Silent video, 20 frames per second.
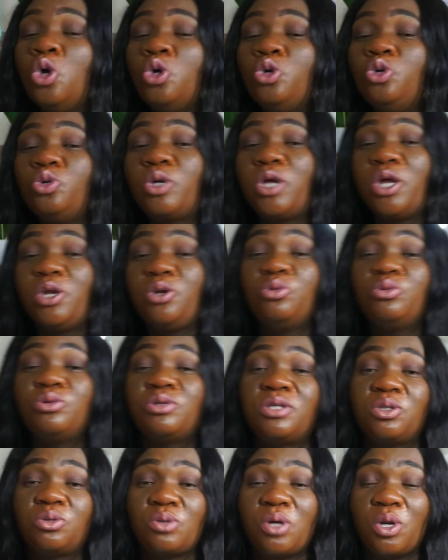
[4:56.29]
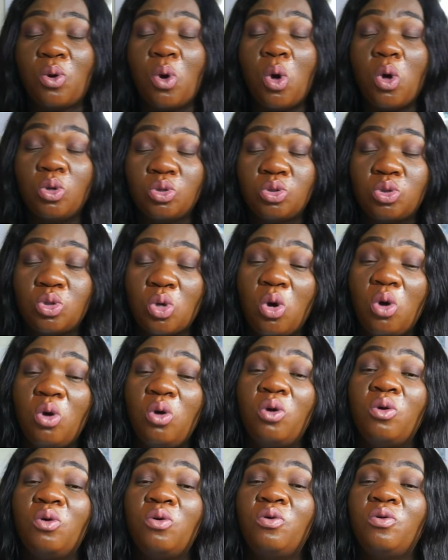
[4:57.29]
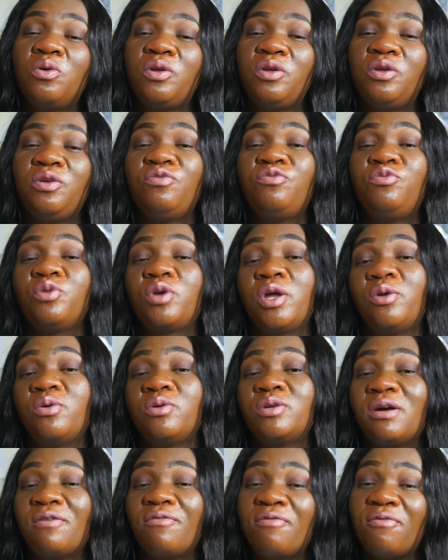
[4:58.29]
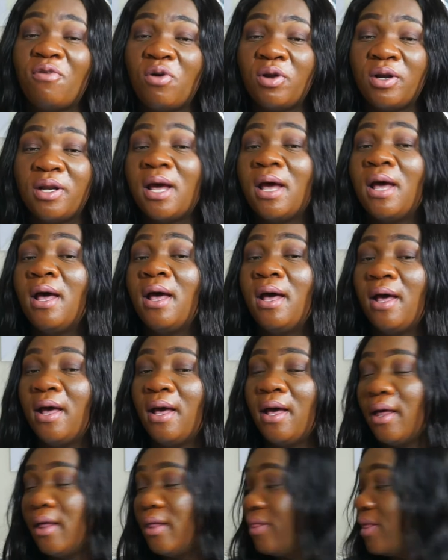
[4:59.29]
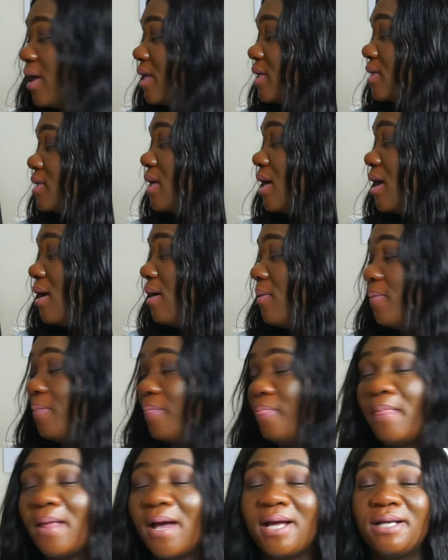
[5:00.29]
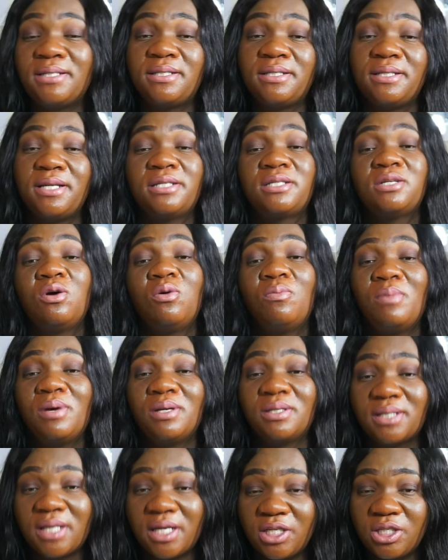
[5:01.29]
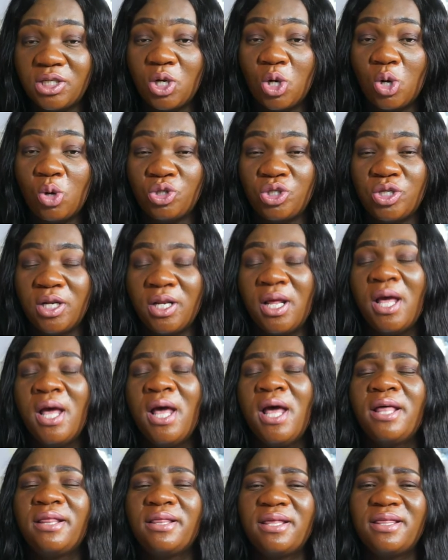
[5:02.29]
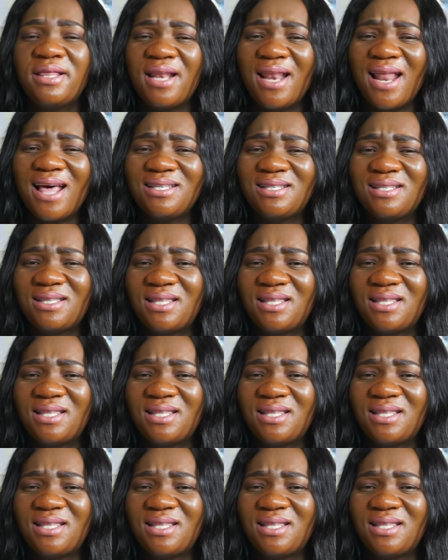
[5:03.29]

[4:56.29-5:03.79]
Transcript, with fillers: you can use this one also if you cannot afford that um, antenatal massage lotion then the last